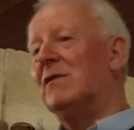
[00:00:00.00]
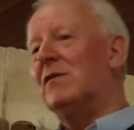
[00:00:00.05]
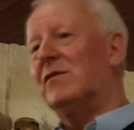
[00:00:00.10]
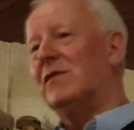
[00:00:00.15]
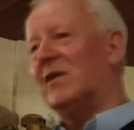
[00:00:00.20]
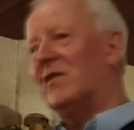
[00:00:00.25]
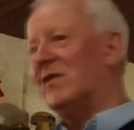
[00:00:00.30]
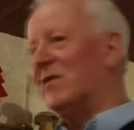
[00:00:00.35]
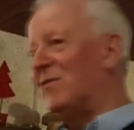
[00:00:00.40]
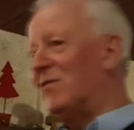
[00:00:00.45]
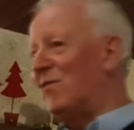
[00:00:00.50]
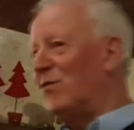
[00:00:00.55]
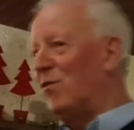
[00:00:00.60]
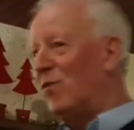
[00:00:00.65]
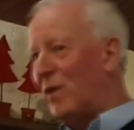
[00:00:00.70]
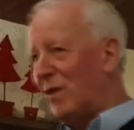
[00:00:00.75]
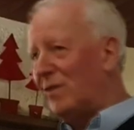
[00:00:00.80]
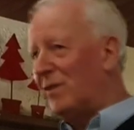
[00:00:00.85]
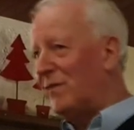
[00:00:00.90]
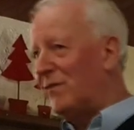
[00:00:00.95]
We got some
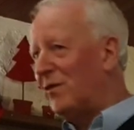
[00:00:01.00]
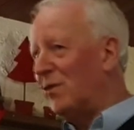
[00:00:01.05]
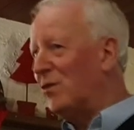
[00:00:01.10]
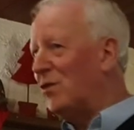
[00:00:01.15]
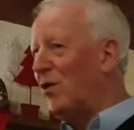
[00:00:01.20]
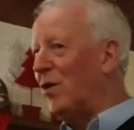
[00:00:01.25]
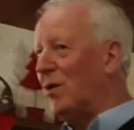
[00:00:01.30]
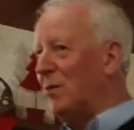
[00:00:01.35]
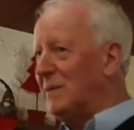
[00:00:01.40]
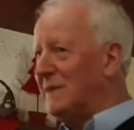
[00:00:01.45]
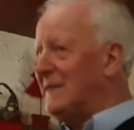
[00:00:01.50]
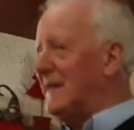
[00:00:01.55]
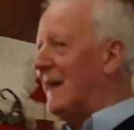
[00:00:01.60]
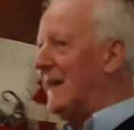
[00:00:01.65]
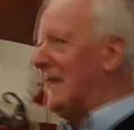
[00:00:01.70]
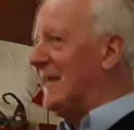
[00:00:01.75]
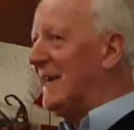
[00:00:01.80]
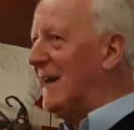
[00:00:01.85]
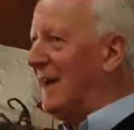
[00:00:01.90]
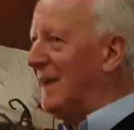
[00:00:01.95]
wonderful
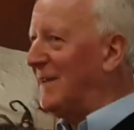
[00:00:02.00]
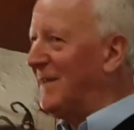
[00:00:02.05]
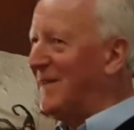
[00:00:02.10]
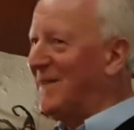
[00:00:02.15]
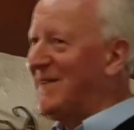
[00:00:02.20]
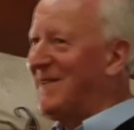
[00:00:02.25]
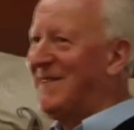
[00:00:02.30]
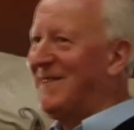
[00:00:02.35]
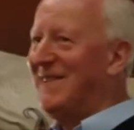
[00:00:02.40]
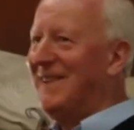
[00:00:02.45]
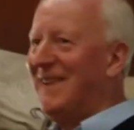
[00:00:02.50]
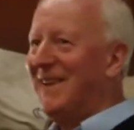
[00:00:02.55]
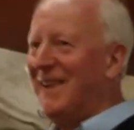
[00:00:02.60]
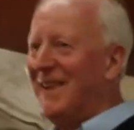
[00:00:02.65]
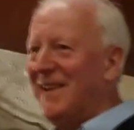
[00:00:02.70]
Colmsari casks.